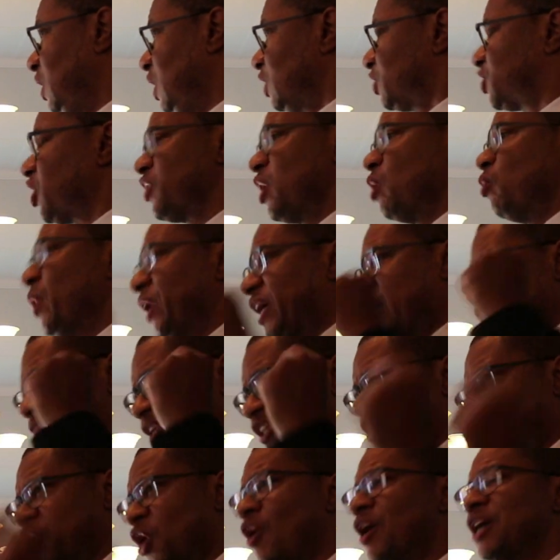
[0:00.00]
So that we can
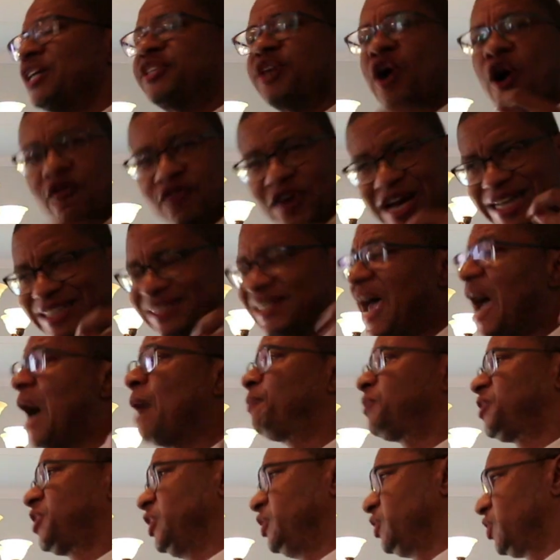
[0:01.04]
rejoice over its
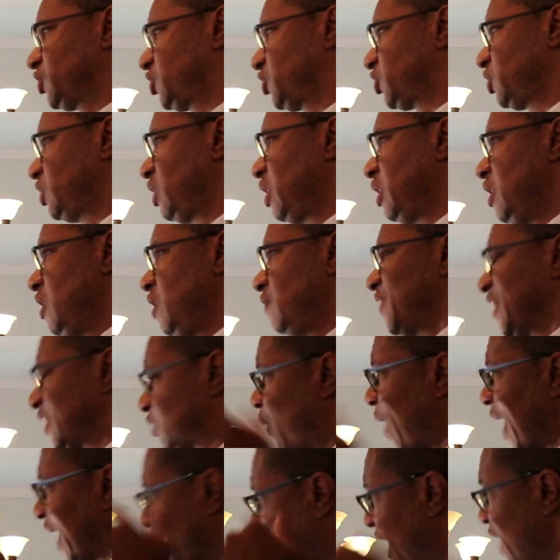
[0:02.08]
absence.
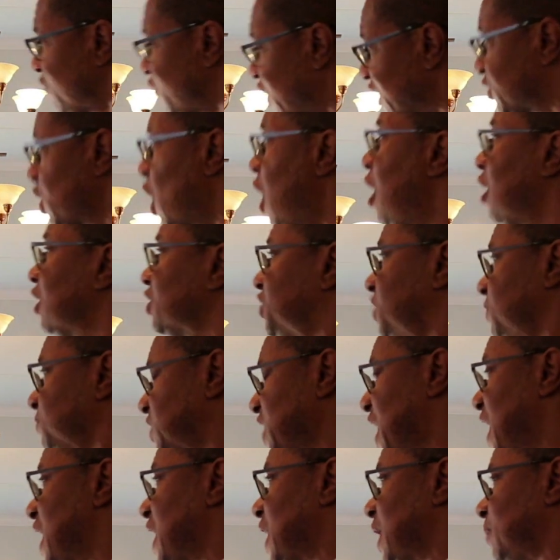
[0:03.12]
That's why life gets hard
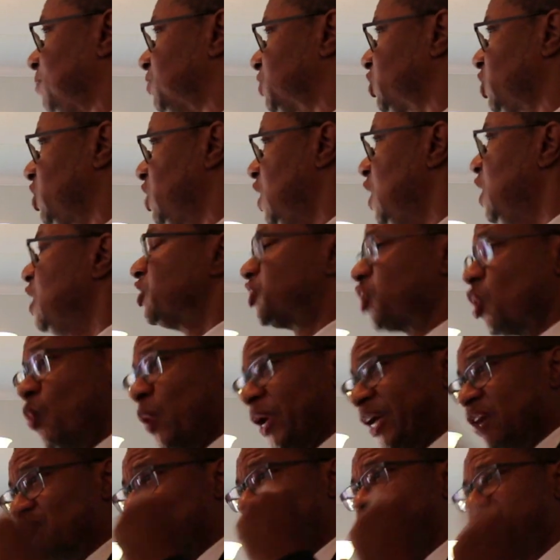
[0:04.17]
sometimes. So
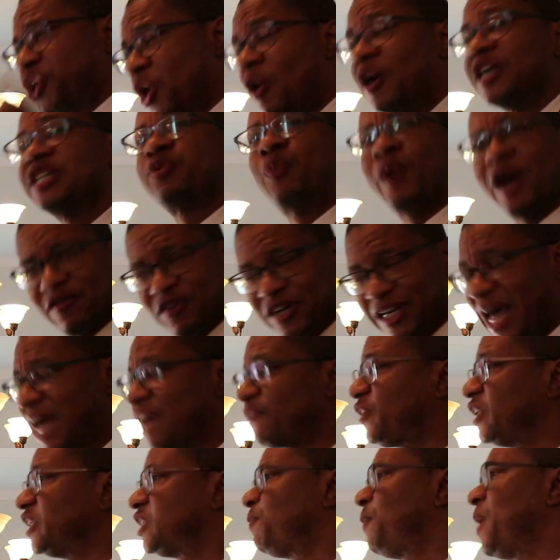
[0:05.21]
we can rejoice whenever
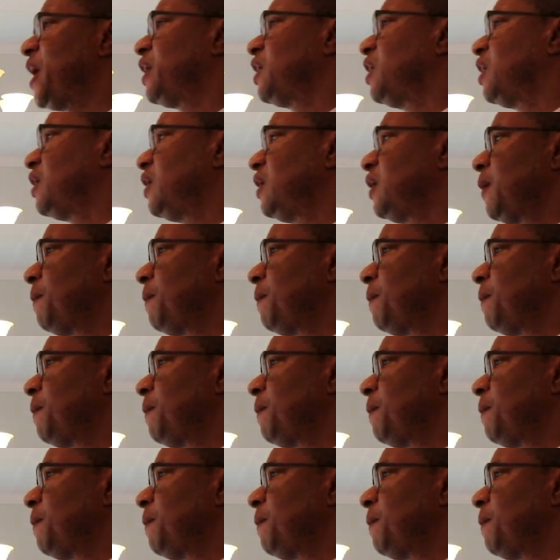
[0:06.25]
life gets better.